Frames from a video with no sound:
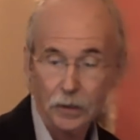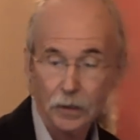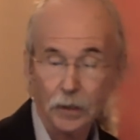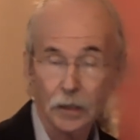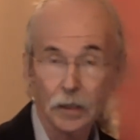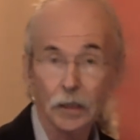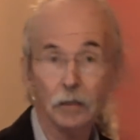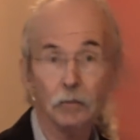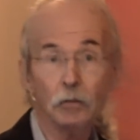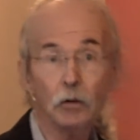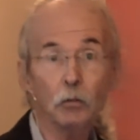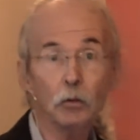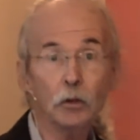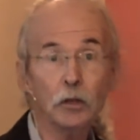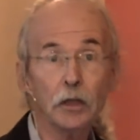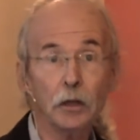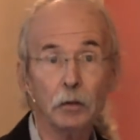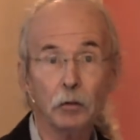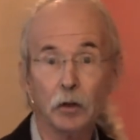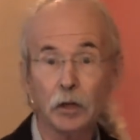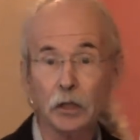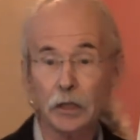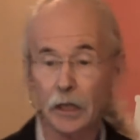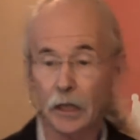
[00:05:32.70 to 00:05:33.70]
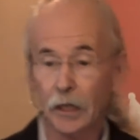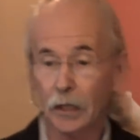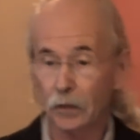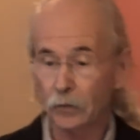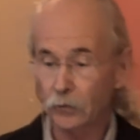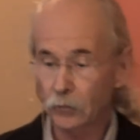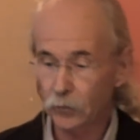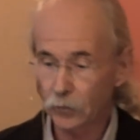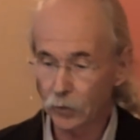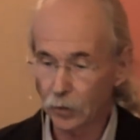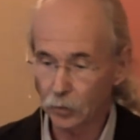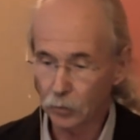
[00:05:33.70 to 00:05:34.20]
even when they were
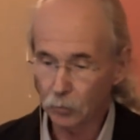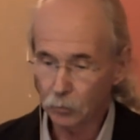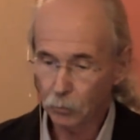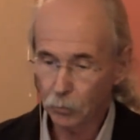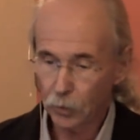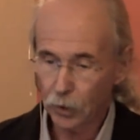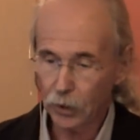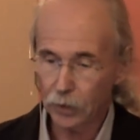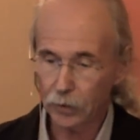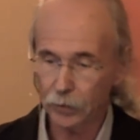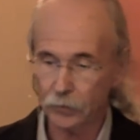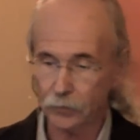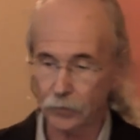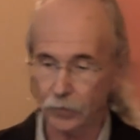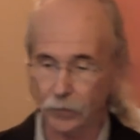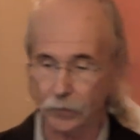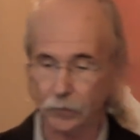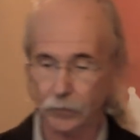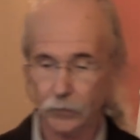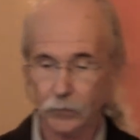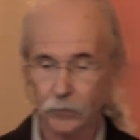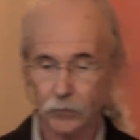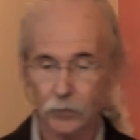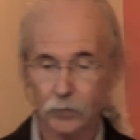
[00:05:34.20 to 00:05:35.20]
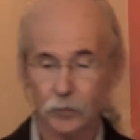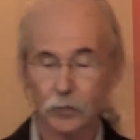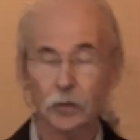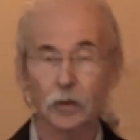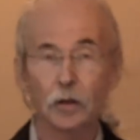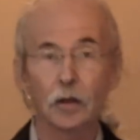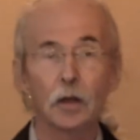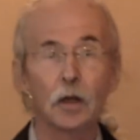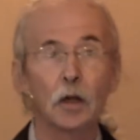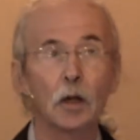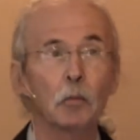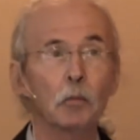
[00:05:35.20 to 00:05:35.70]
engaged in politics.
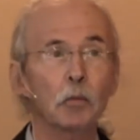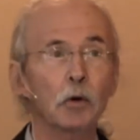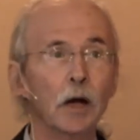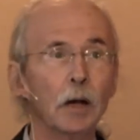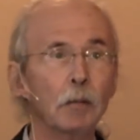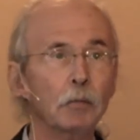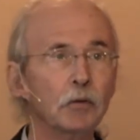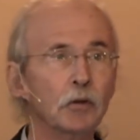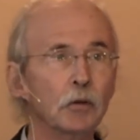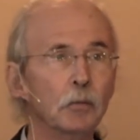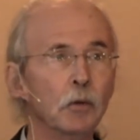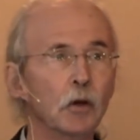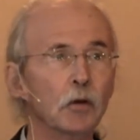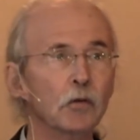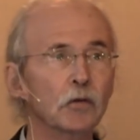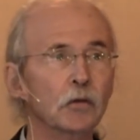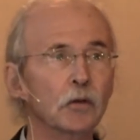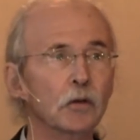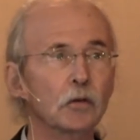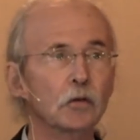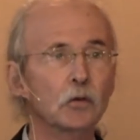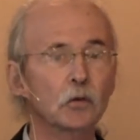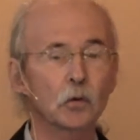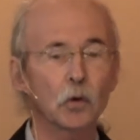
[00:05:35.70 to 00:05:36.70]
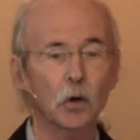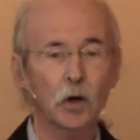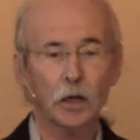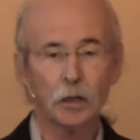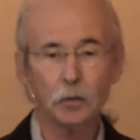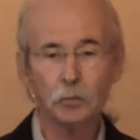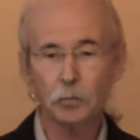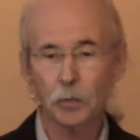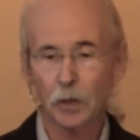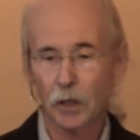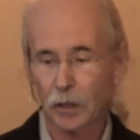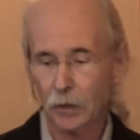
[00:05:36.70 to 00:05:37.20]
Perhaps the most
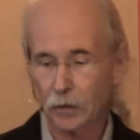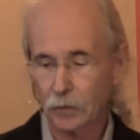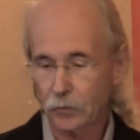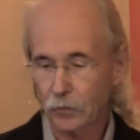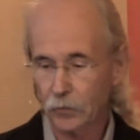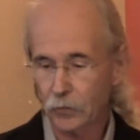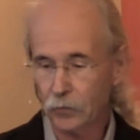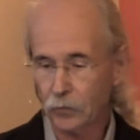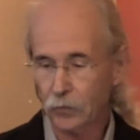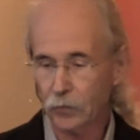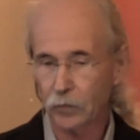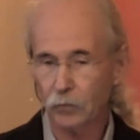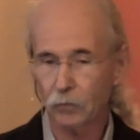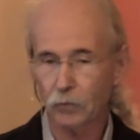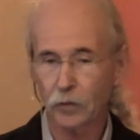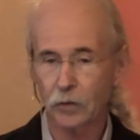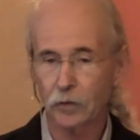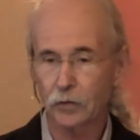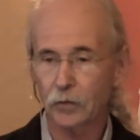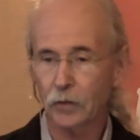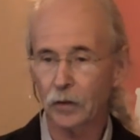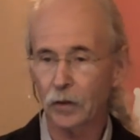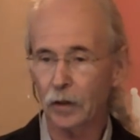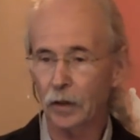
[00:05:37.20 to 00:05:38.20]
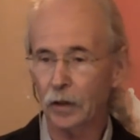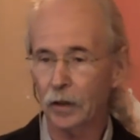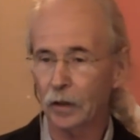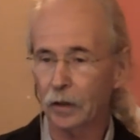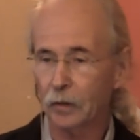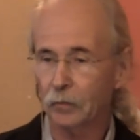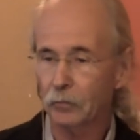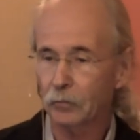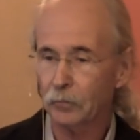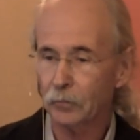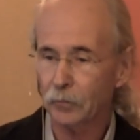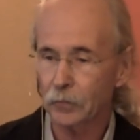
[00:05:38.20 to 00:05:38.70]
adroit politician of the
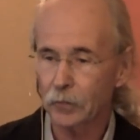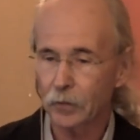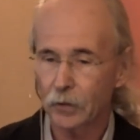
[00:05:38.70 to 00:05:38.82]
time